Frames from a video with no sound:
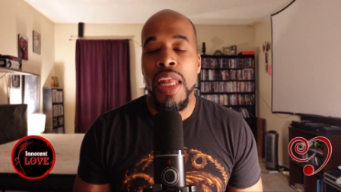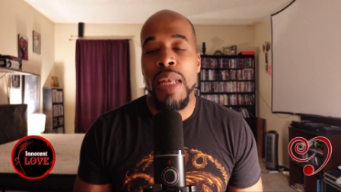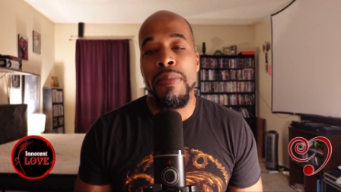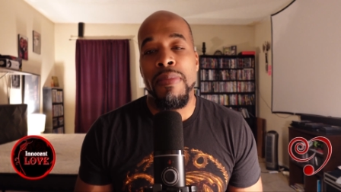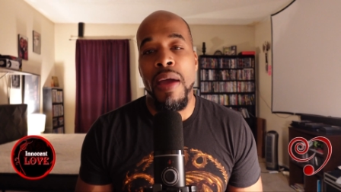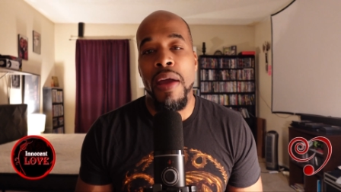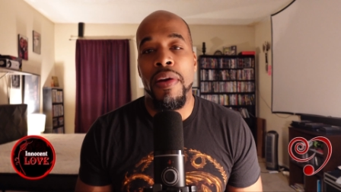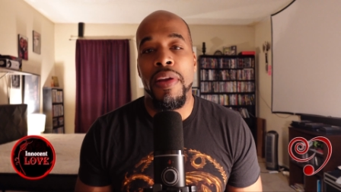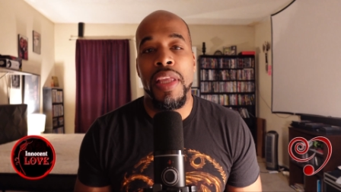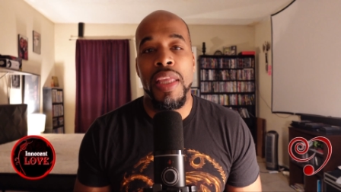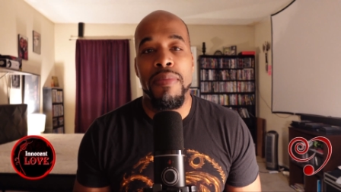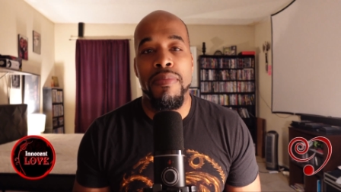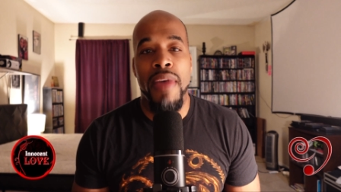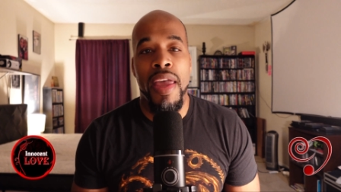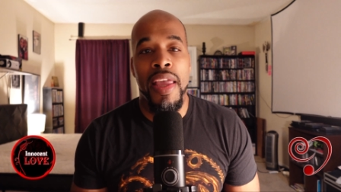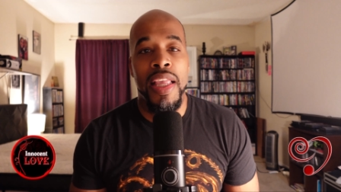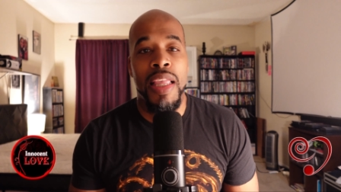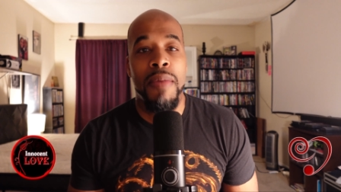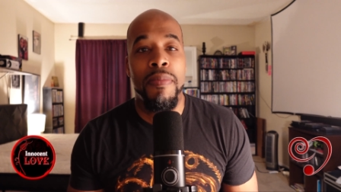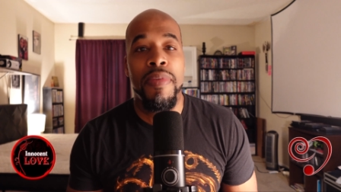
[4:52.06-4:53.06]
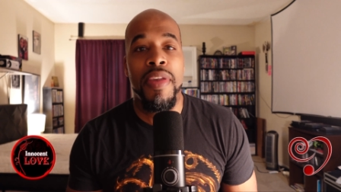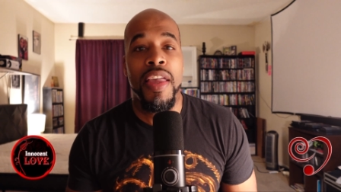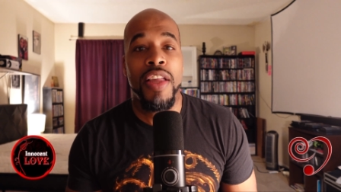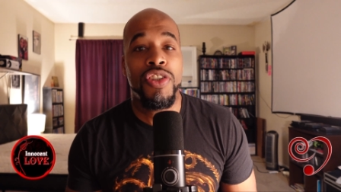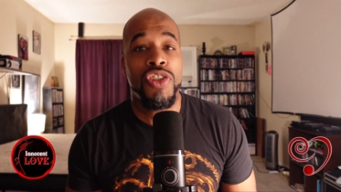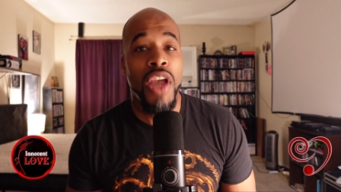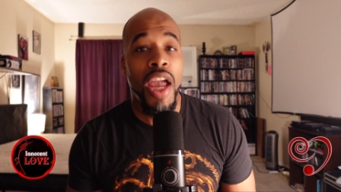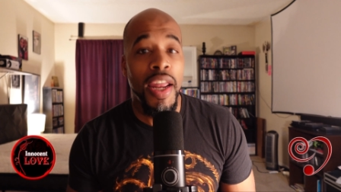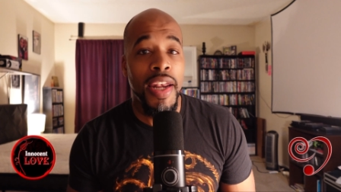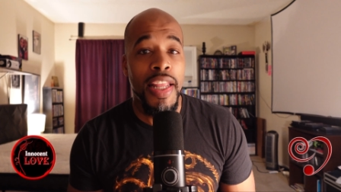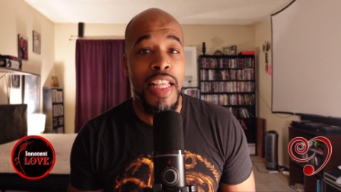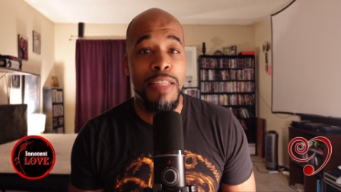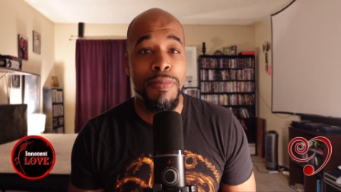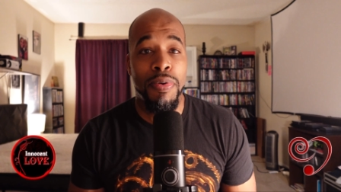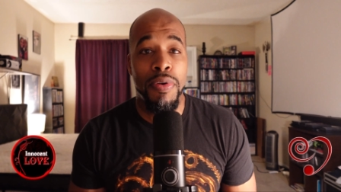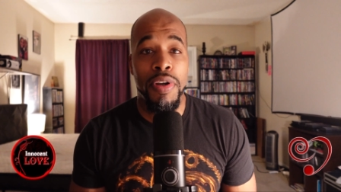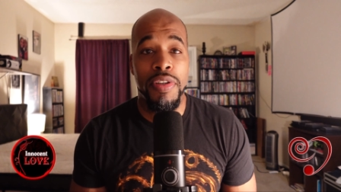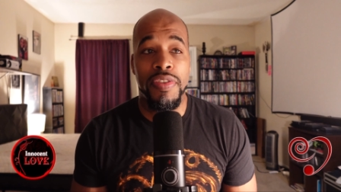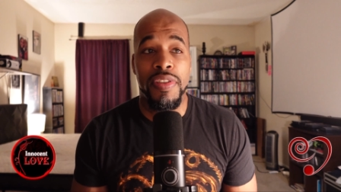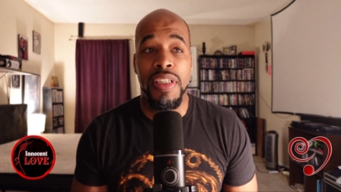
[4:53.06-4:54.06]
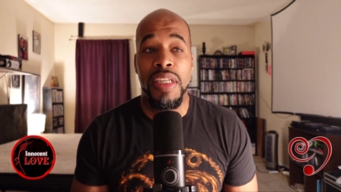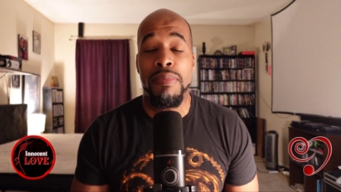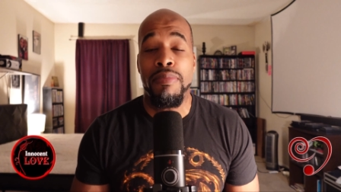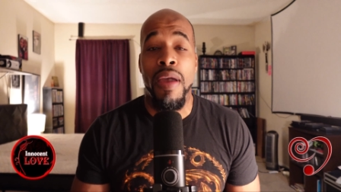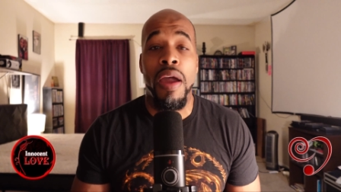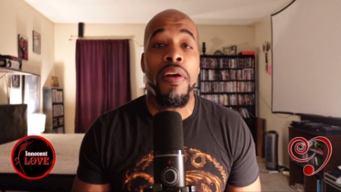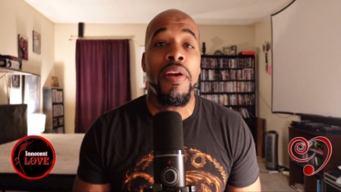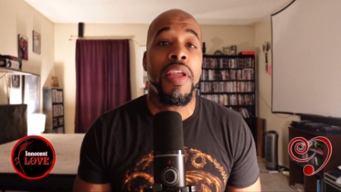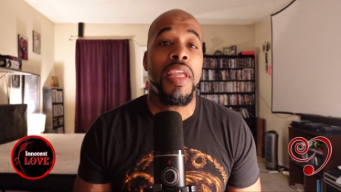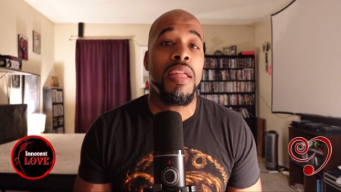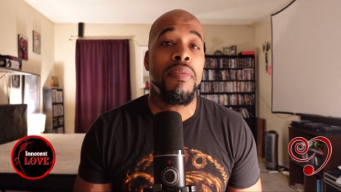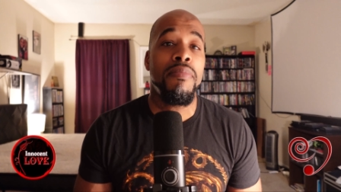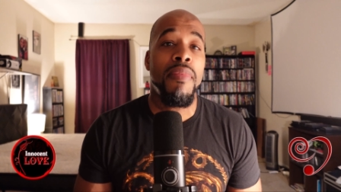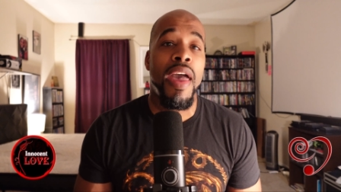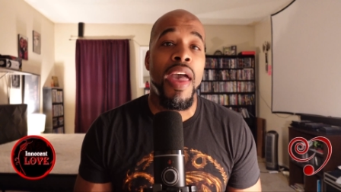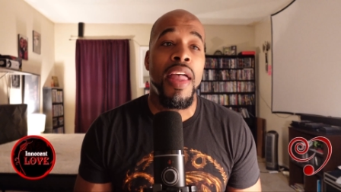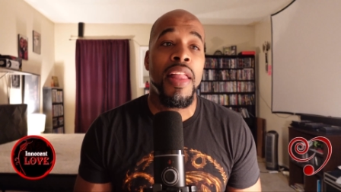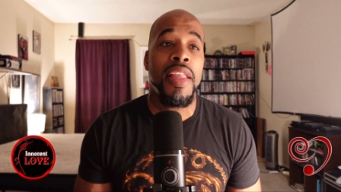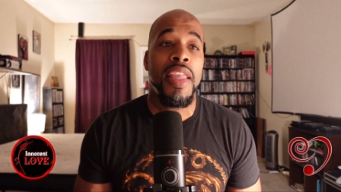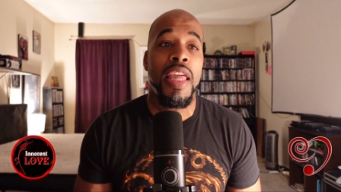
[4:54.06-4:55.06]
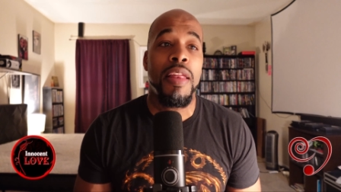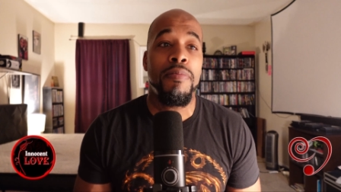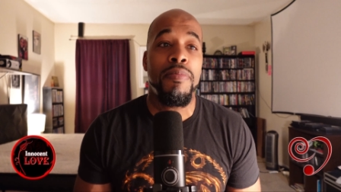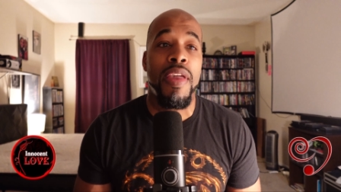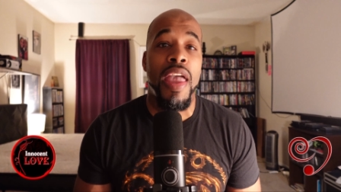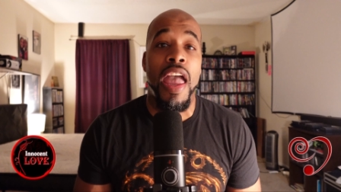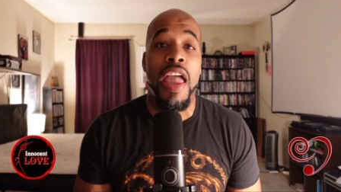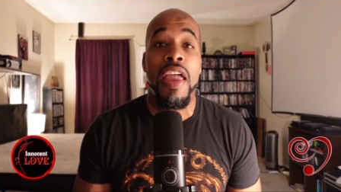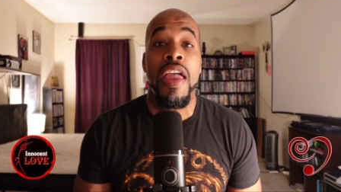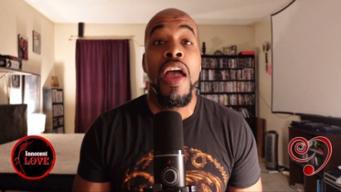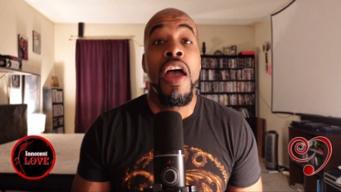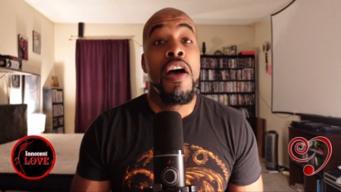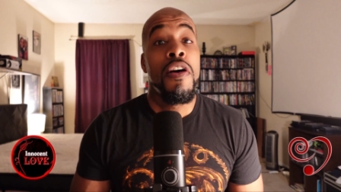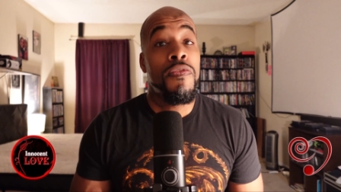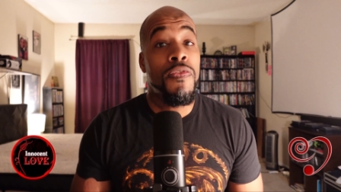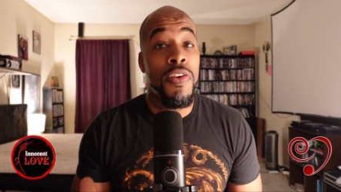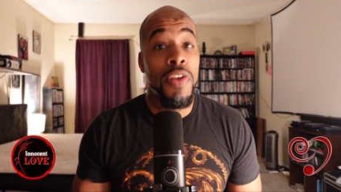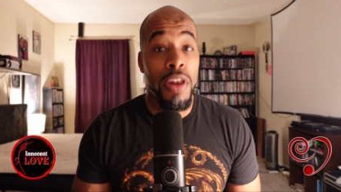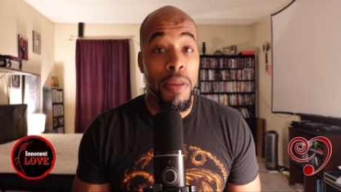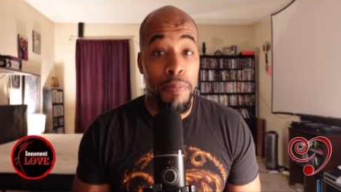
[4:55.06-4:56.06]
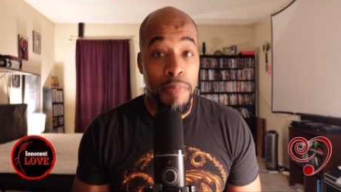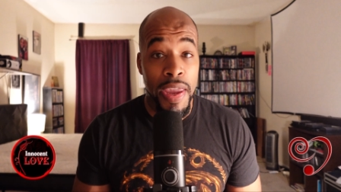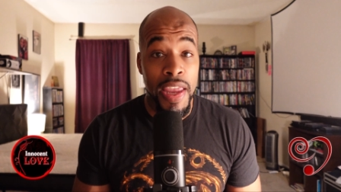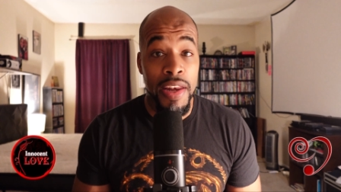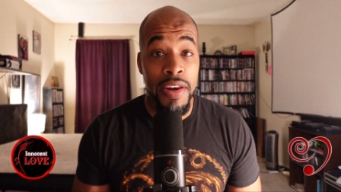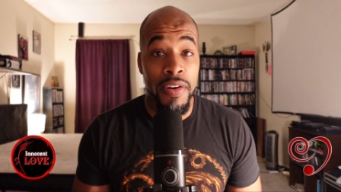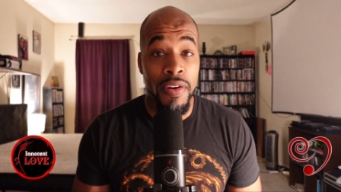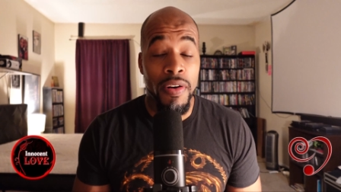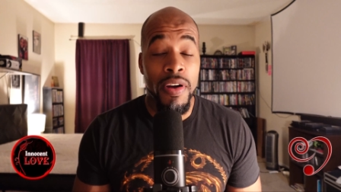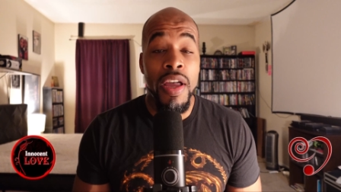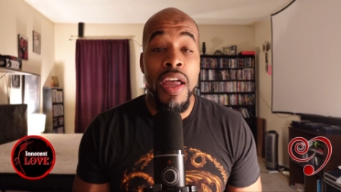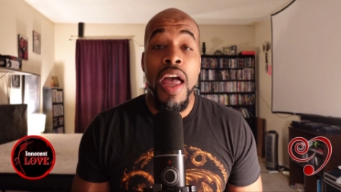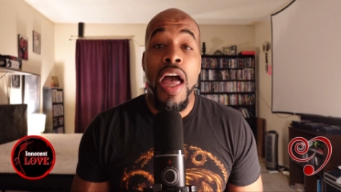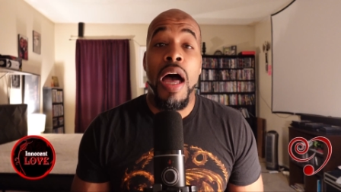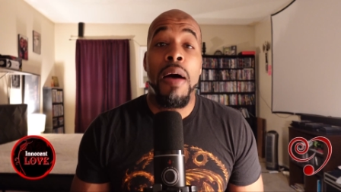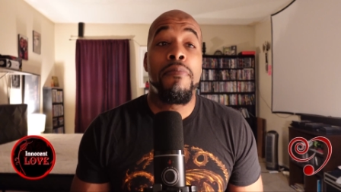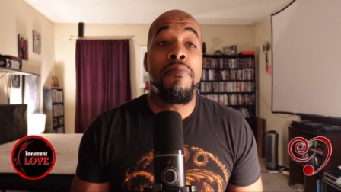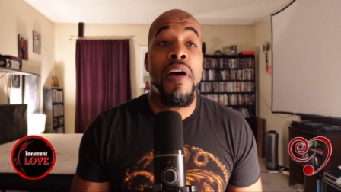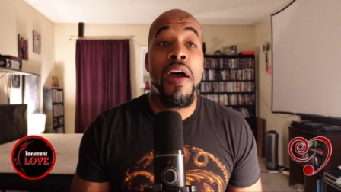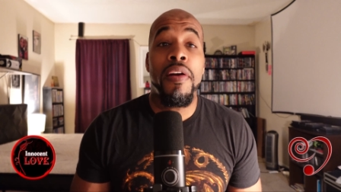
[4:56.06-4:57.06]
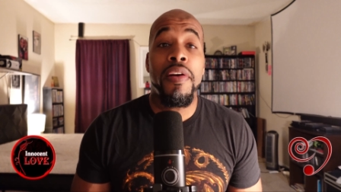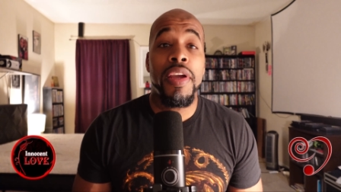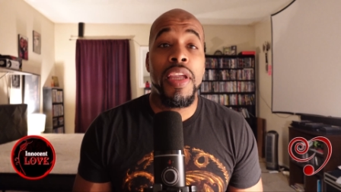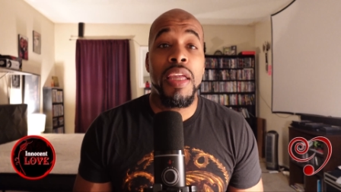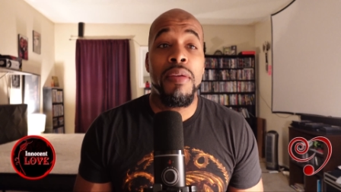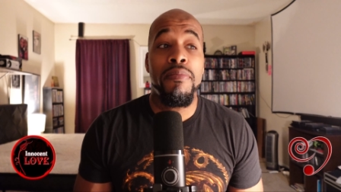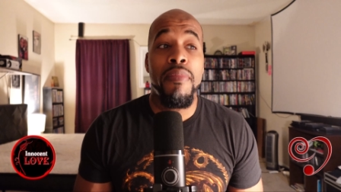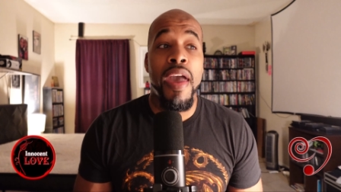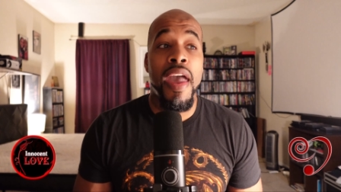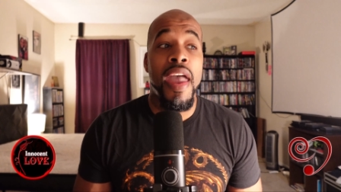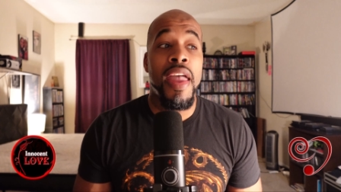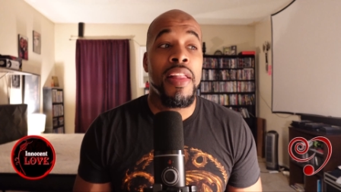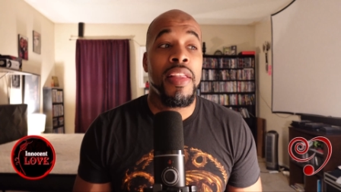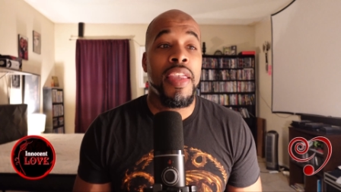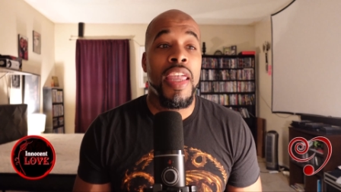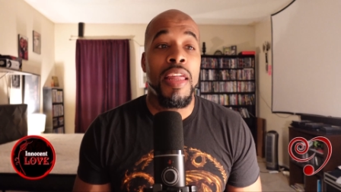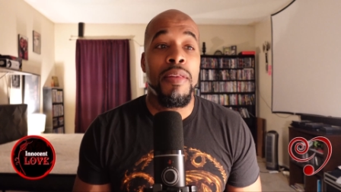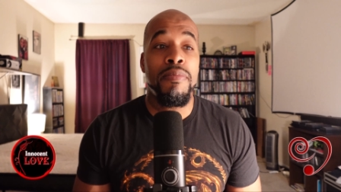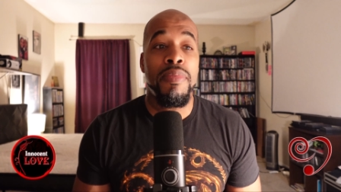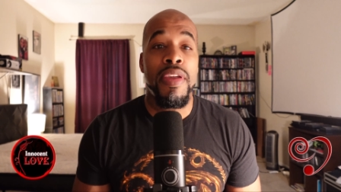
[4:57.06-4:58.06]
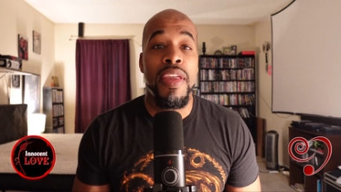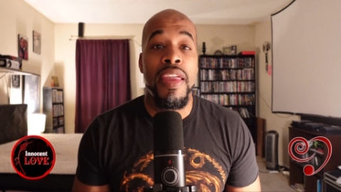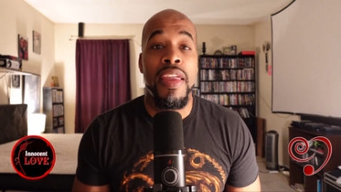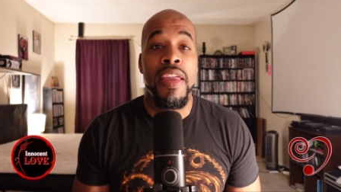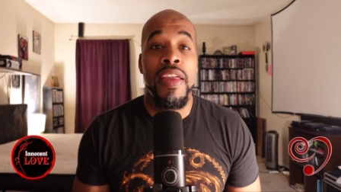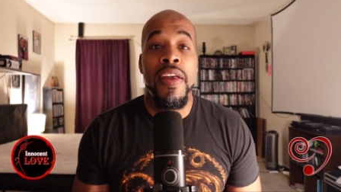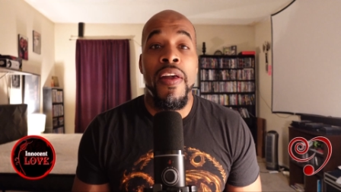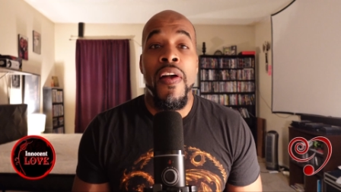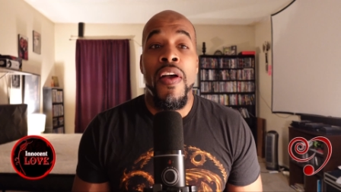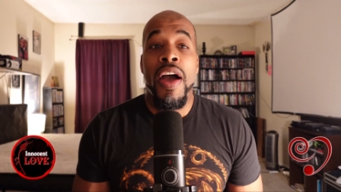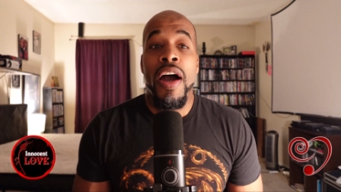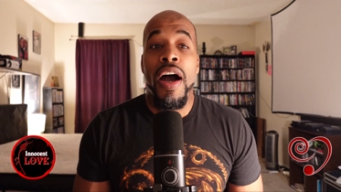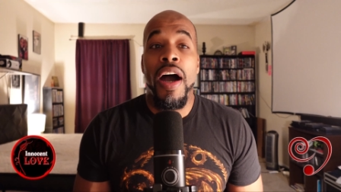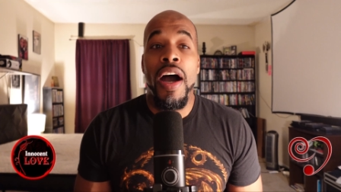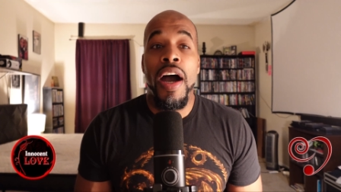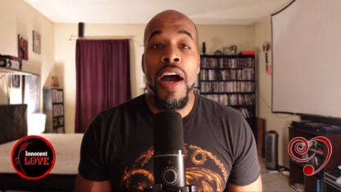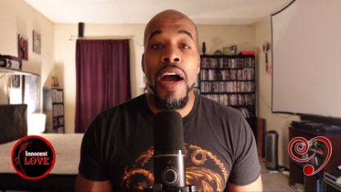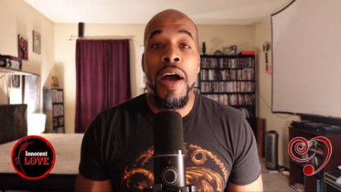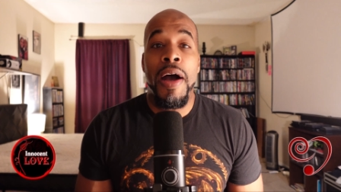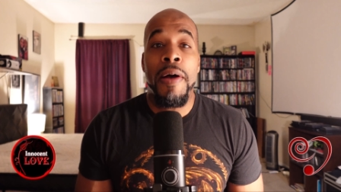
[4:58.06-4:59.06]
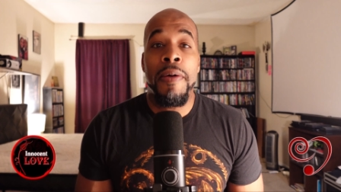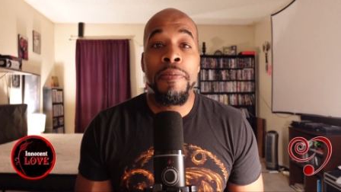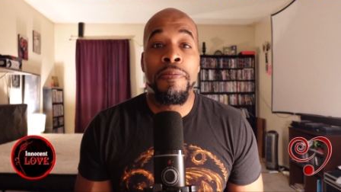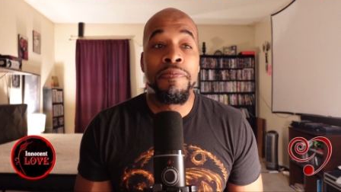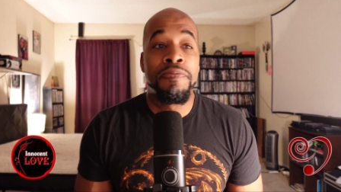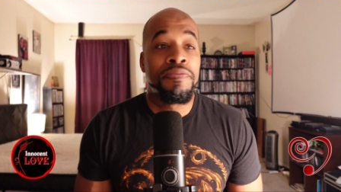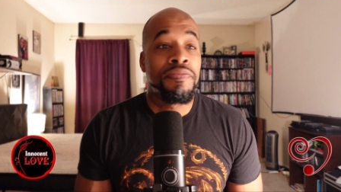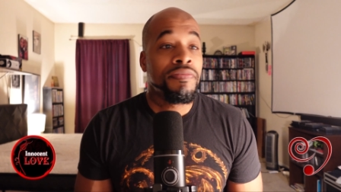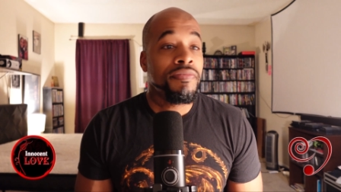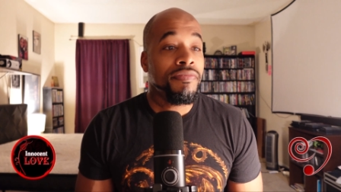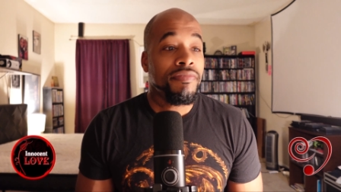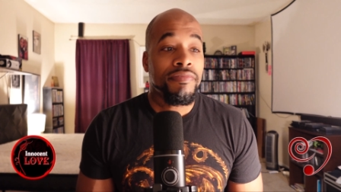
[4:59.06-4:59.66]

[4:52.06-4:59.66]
an American man can be a Chinese person, an American man can be a Filipino, American man can be um